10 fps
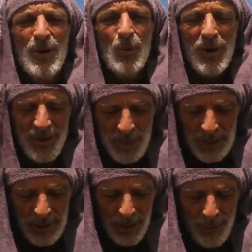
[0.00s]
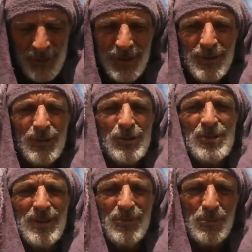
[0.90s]
While I've been here, I've seen
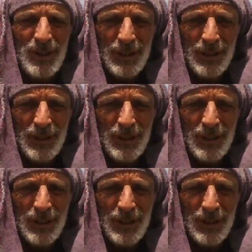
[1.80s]
lots of different